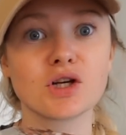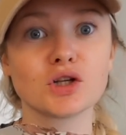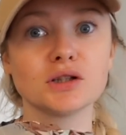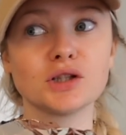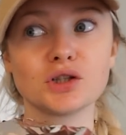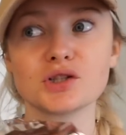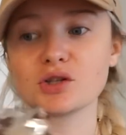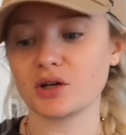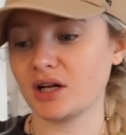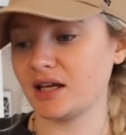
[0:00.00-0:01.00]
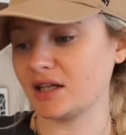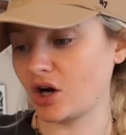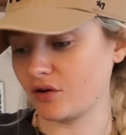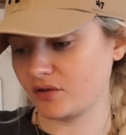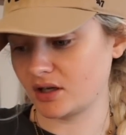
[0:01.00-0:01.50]
They're literally so good, and they
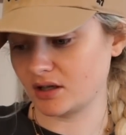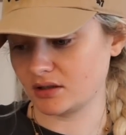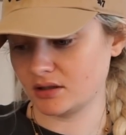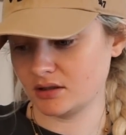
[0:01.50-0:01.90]
are vegan.